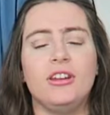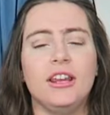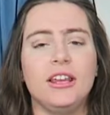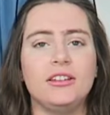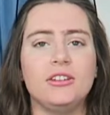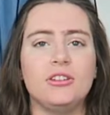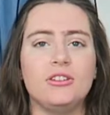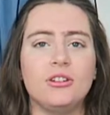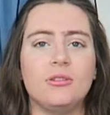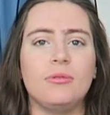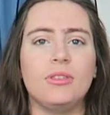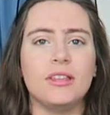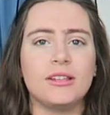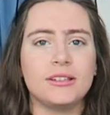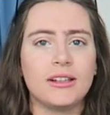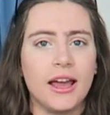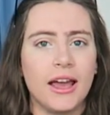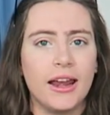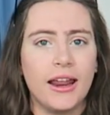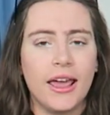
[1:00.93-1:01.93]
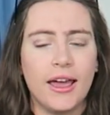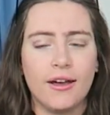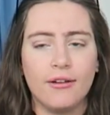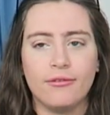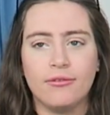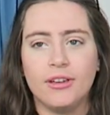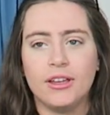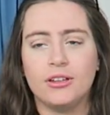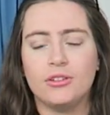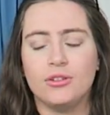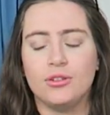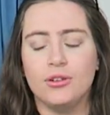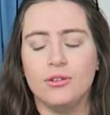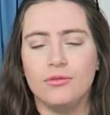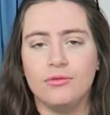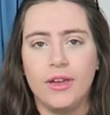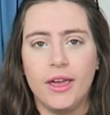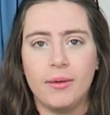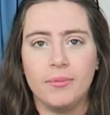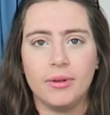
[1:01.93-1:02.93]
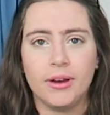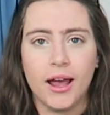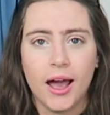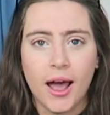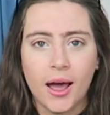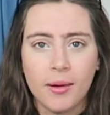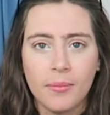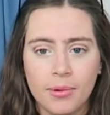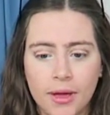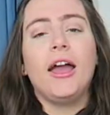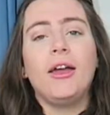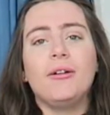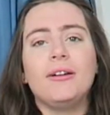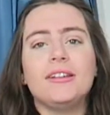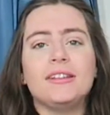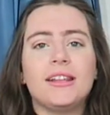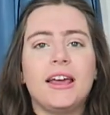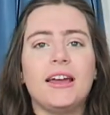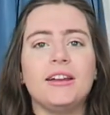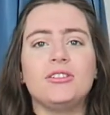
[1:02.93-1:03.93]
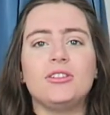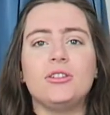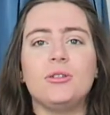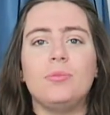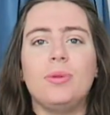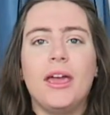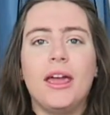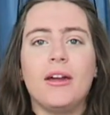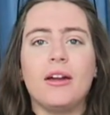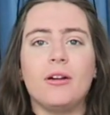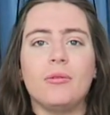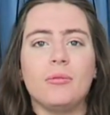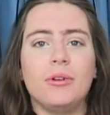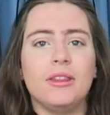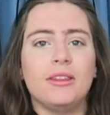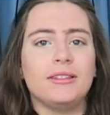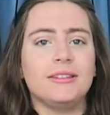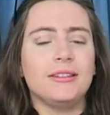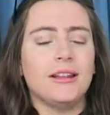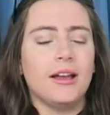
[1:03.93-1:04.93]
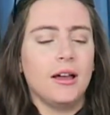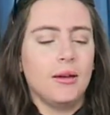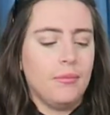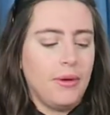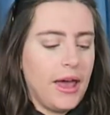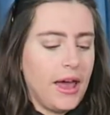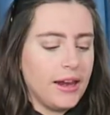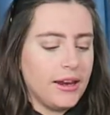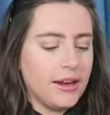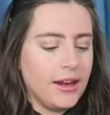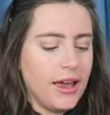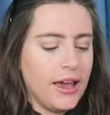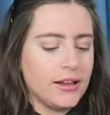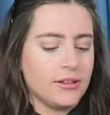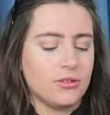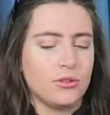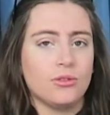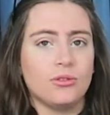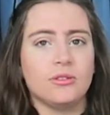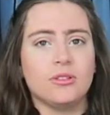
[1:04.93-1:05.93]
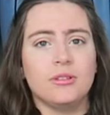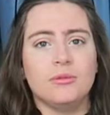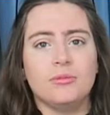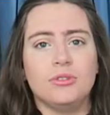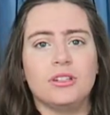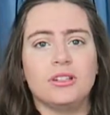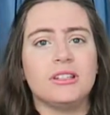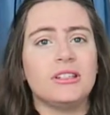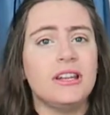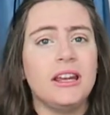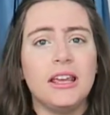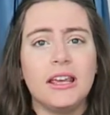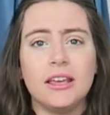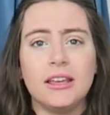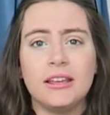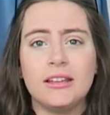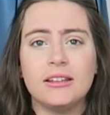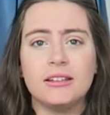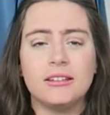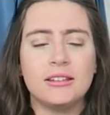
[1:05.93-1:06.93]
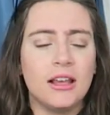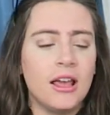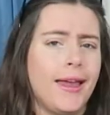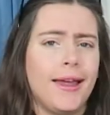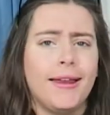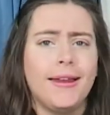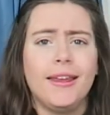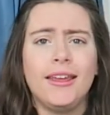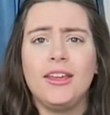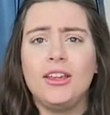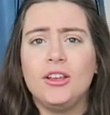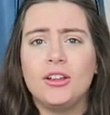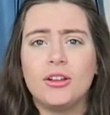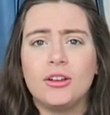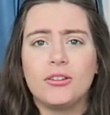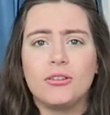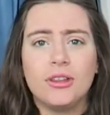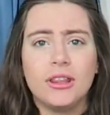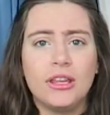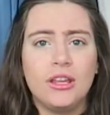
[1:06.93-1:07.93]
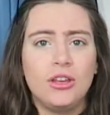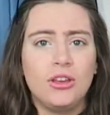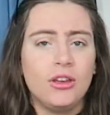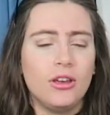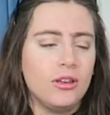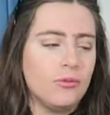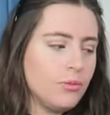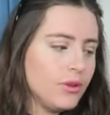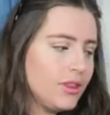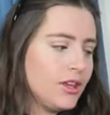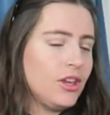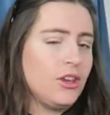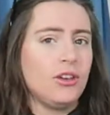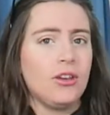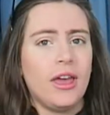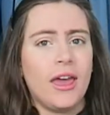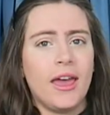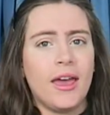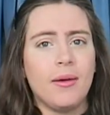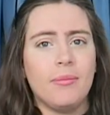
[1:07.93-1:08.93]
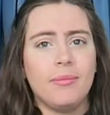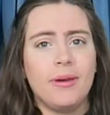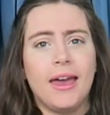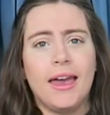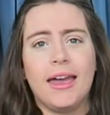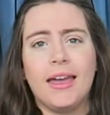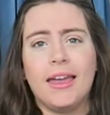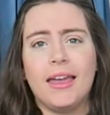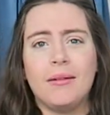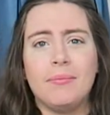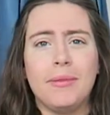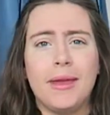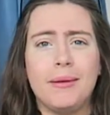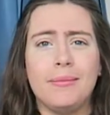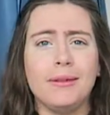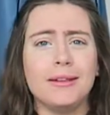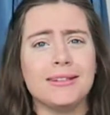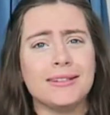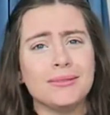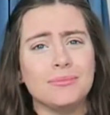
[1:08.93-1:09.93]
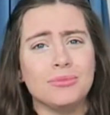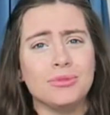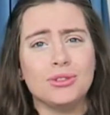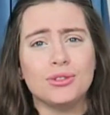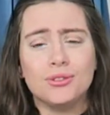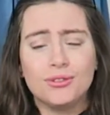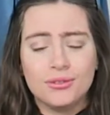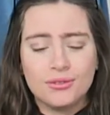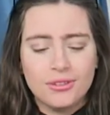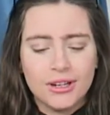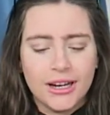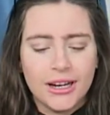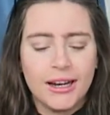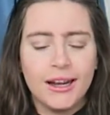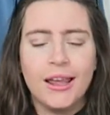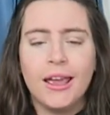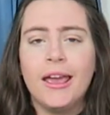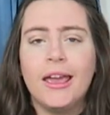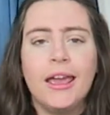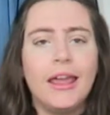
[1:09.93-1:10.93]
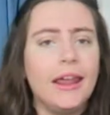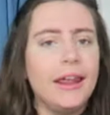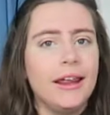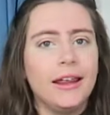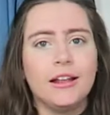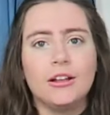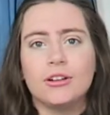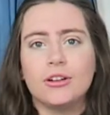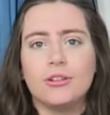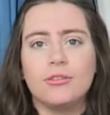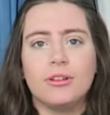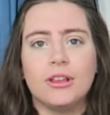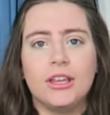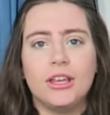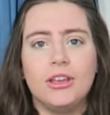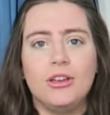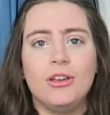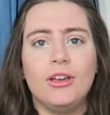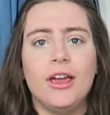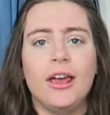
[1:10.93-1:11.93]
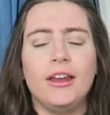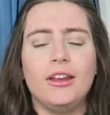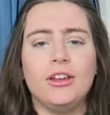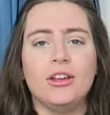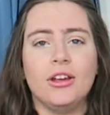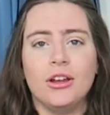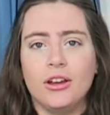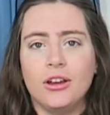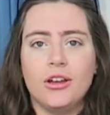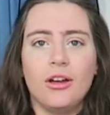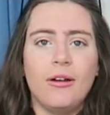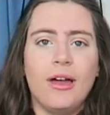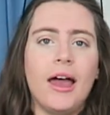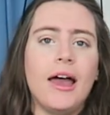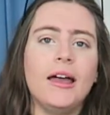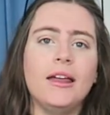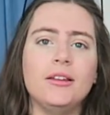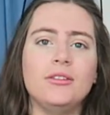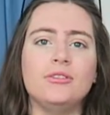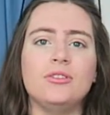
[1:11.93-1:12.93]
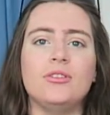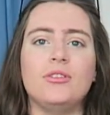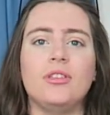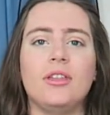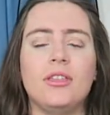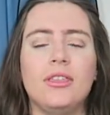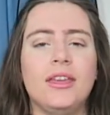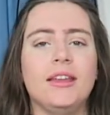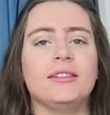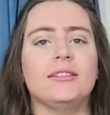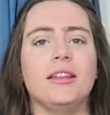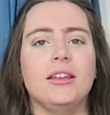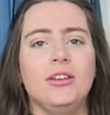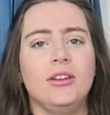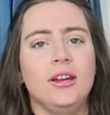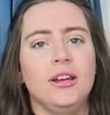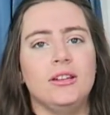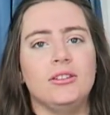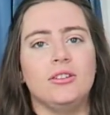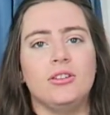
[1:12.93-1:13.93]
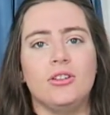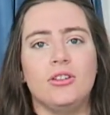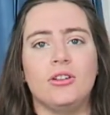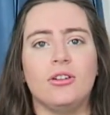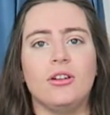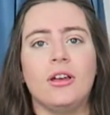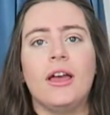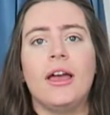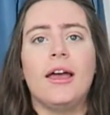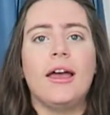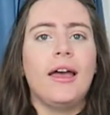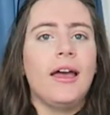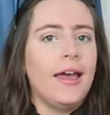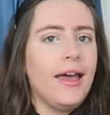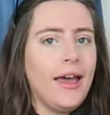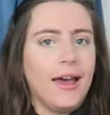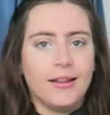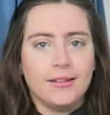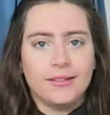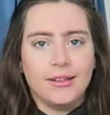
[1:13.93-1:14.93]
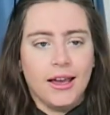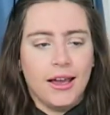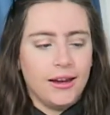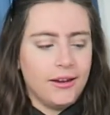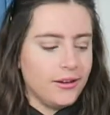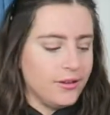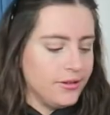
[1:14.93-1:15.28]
need to do with this kind of outfit to vamp it up. I always like to pair it with some Adidas or some just sneakers, and you look really cute with a cute handbag and maybe some jewelry. It can look really cute and you can go out and do the things that you need to do outside.